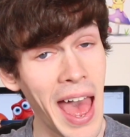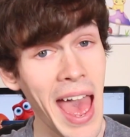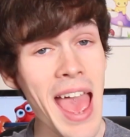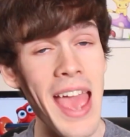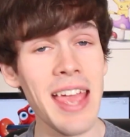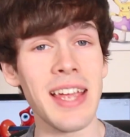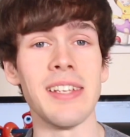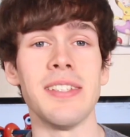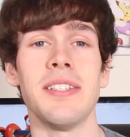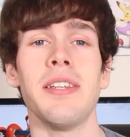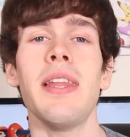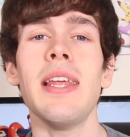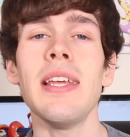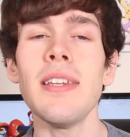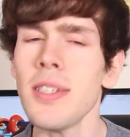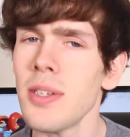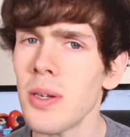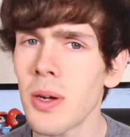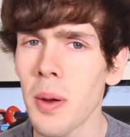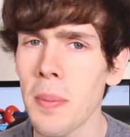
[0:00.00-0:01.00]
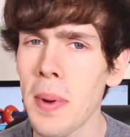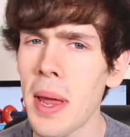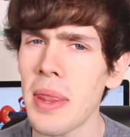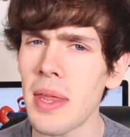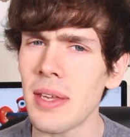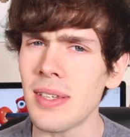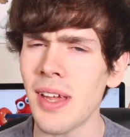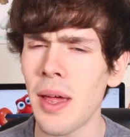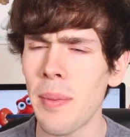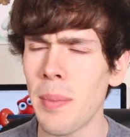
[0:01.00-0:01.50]
Hey, so let's talk
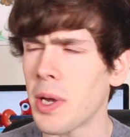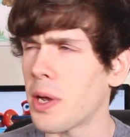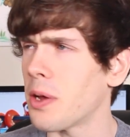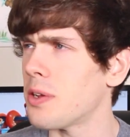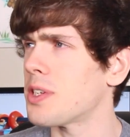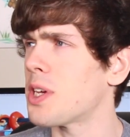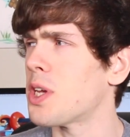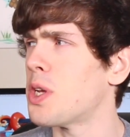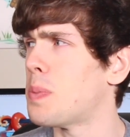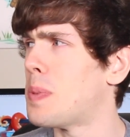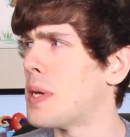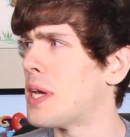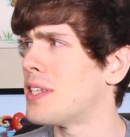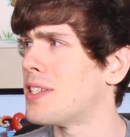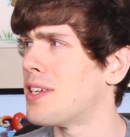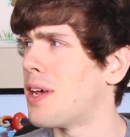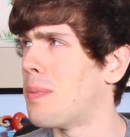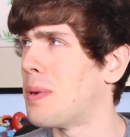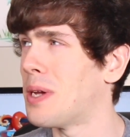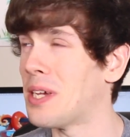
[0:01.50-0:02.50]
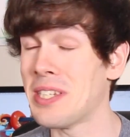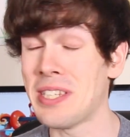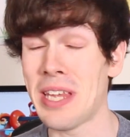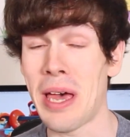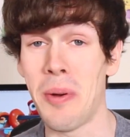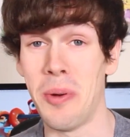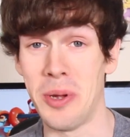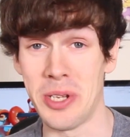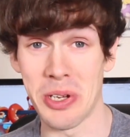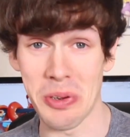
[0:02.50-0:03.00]
about that time I got to go to Pixar, because
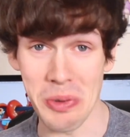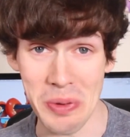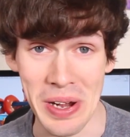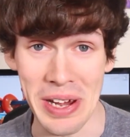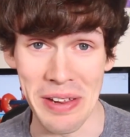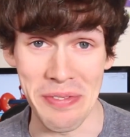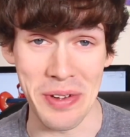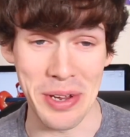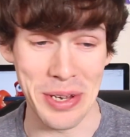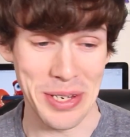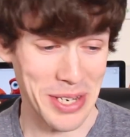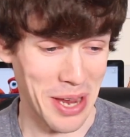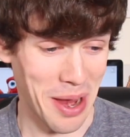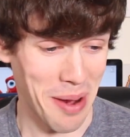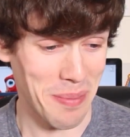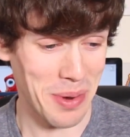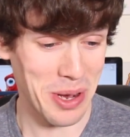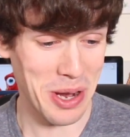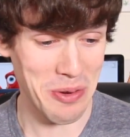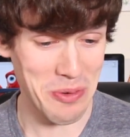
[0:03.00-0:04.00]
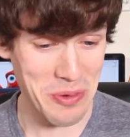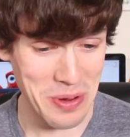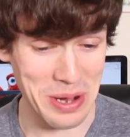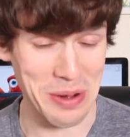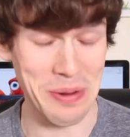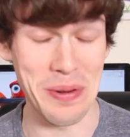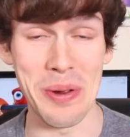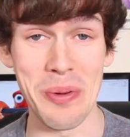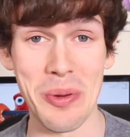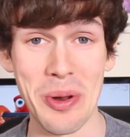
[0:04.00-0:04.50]
that was a really fun time and I
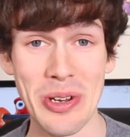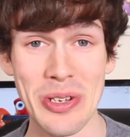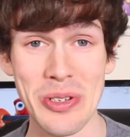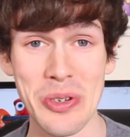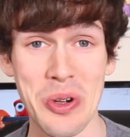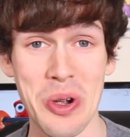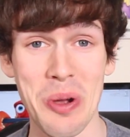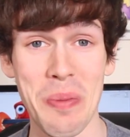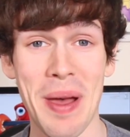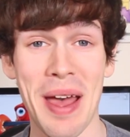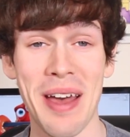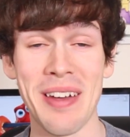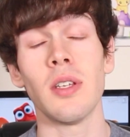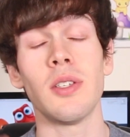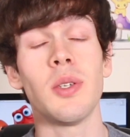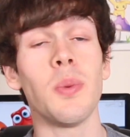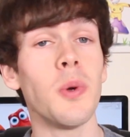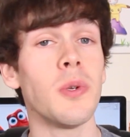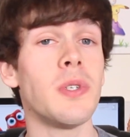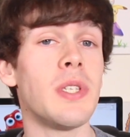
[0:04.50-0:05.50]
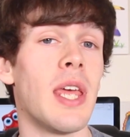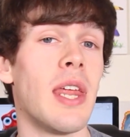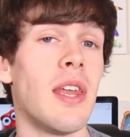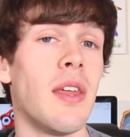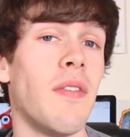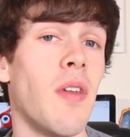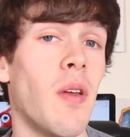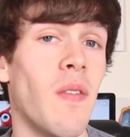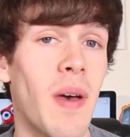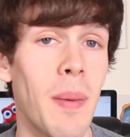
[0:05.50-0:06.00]
really, really want to talk about. So towards the
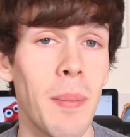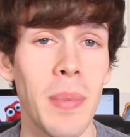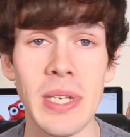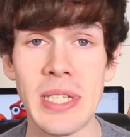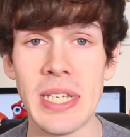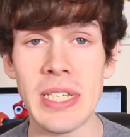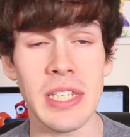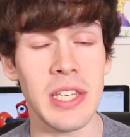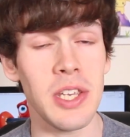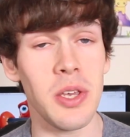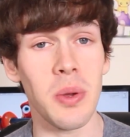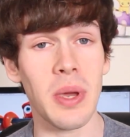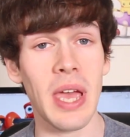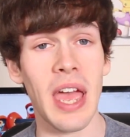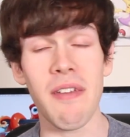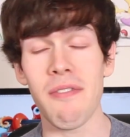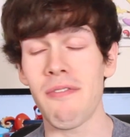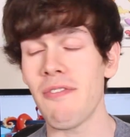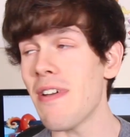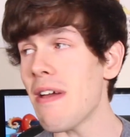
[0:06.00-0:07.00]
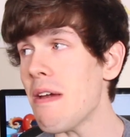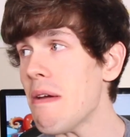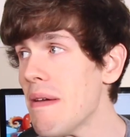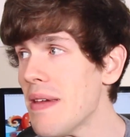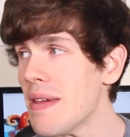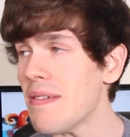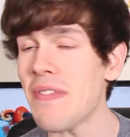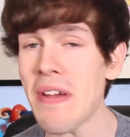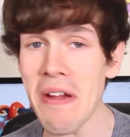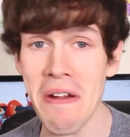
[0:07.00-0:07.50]
end of November, Disney UK
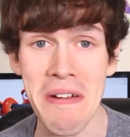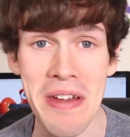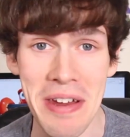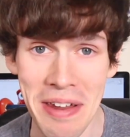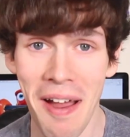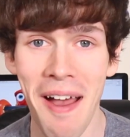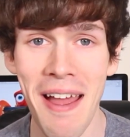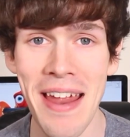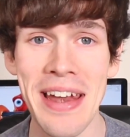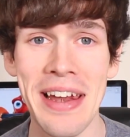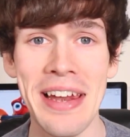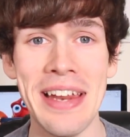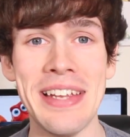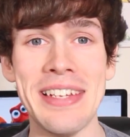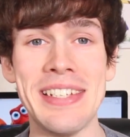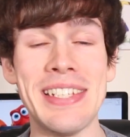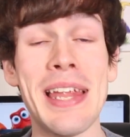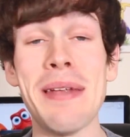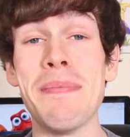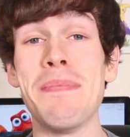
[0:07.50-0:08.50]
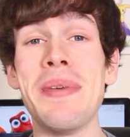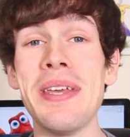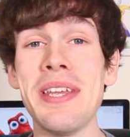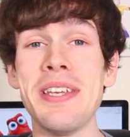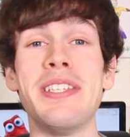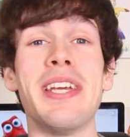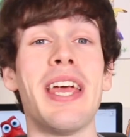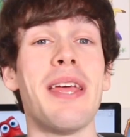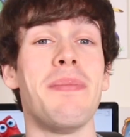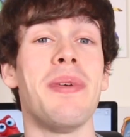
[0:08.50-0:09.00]
very, very kindly sent
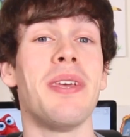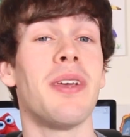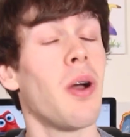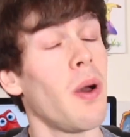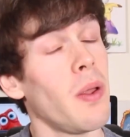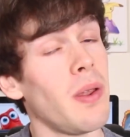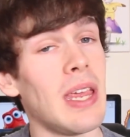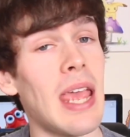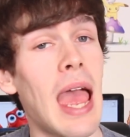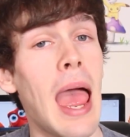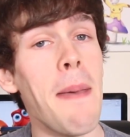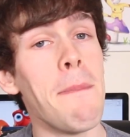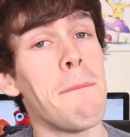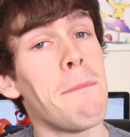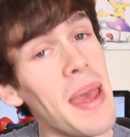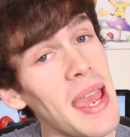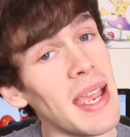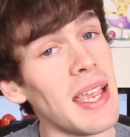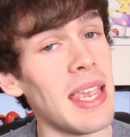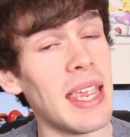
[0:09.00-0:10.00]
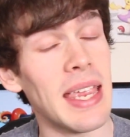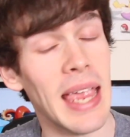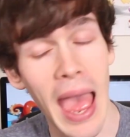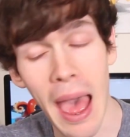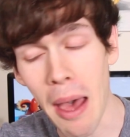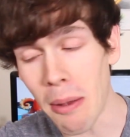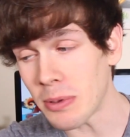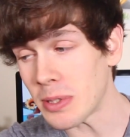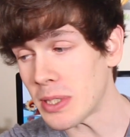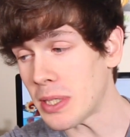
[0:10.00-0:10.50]
me, Jamie, Connie and Becky
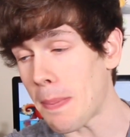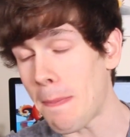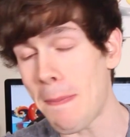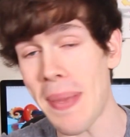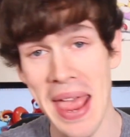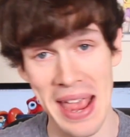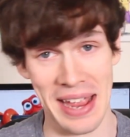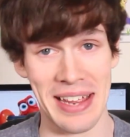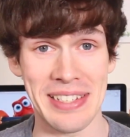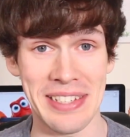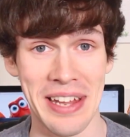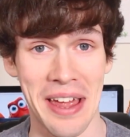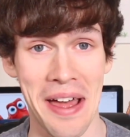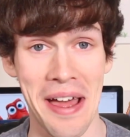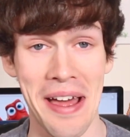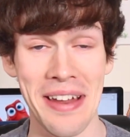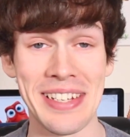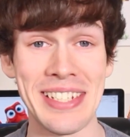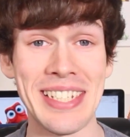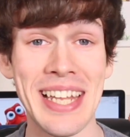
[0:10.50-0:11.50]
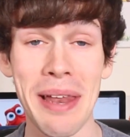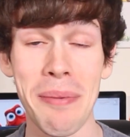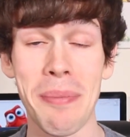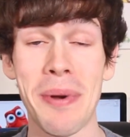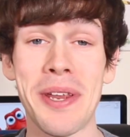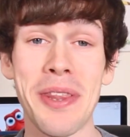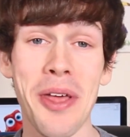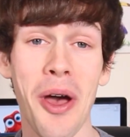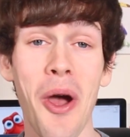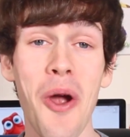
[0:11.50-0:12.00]
out to Pixar to
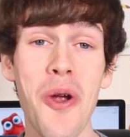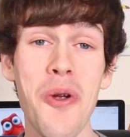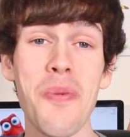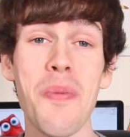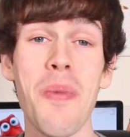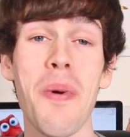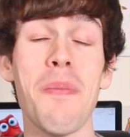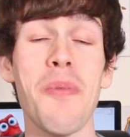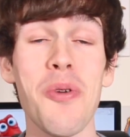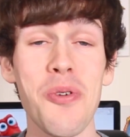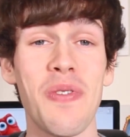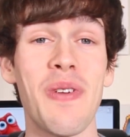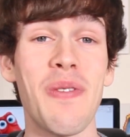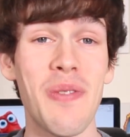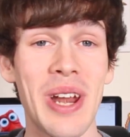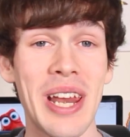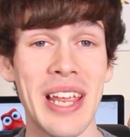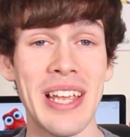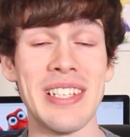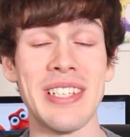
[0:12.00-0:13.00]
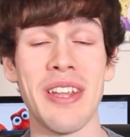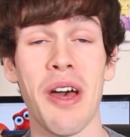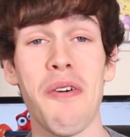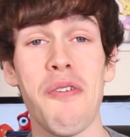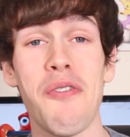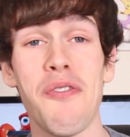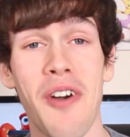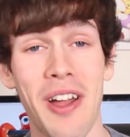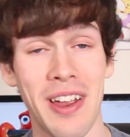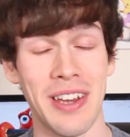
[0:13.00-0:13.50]
celebrate the home movie release
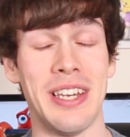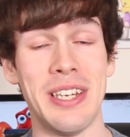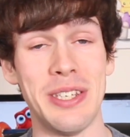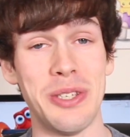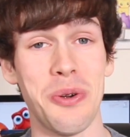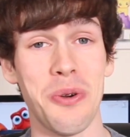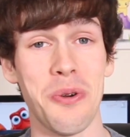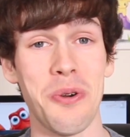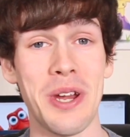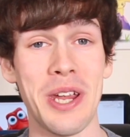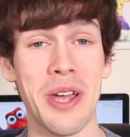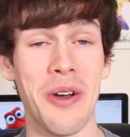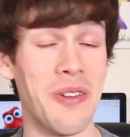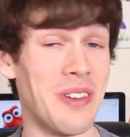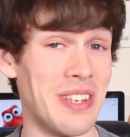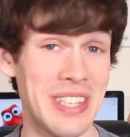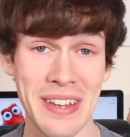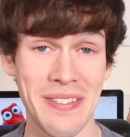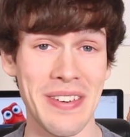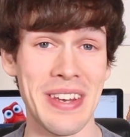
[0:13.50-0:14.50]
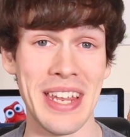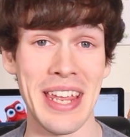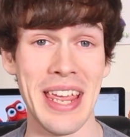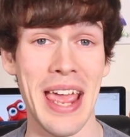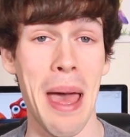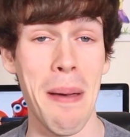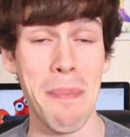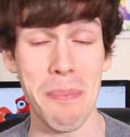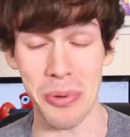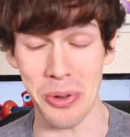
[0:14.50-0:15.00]
of Finding Dory on
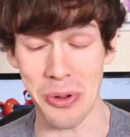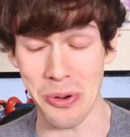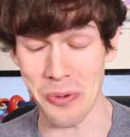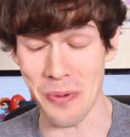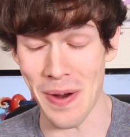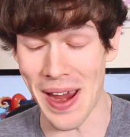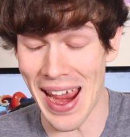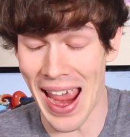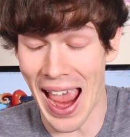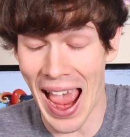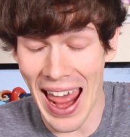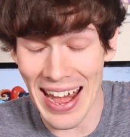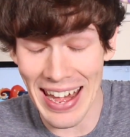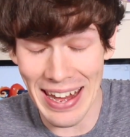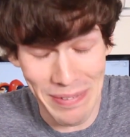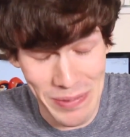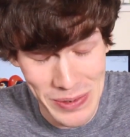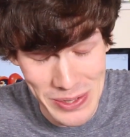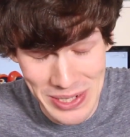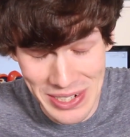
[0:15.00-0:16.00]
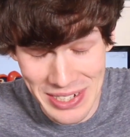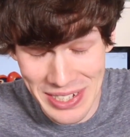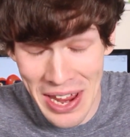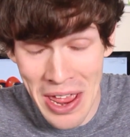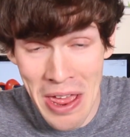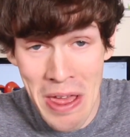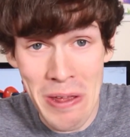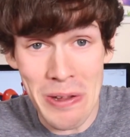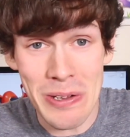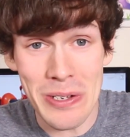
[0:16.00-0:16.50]
DVD and Blu-ray, and it was just
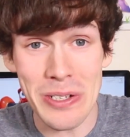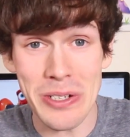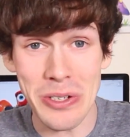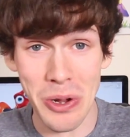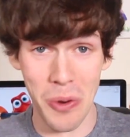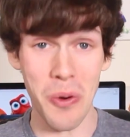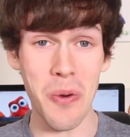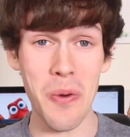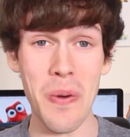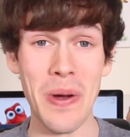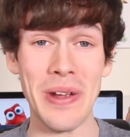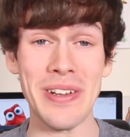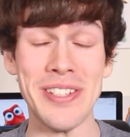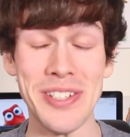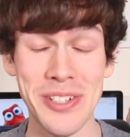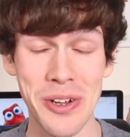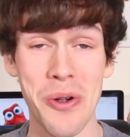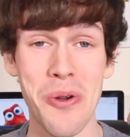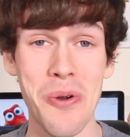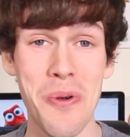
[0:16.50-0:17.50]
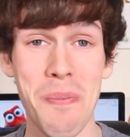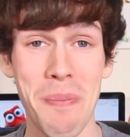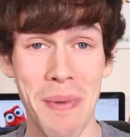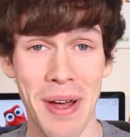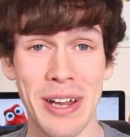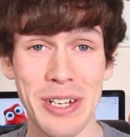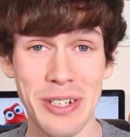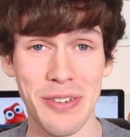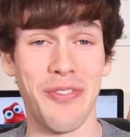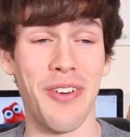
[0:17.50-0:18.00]
so, so
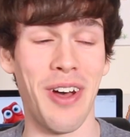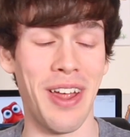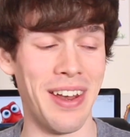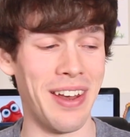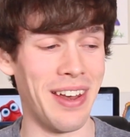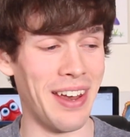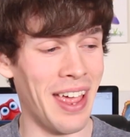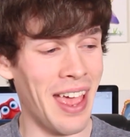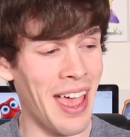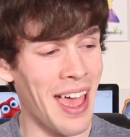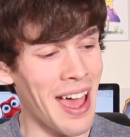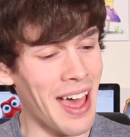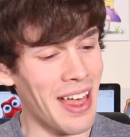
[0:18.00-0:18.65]
much fun.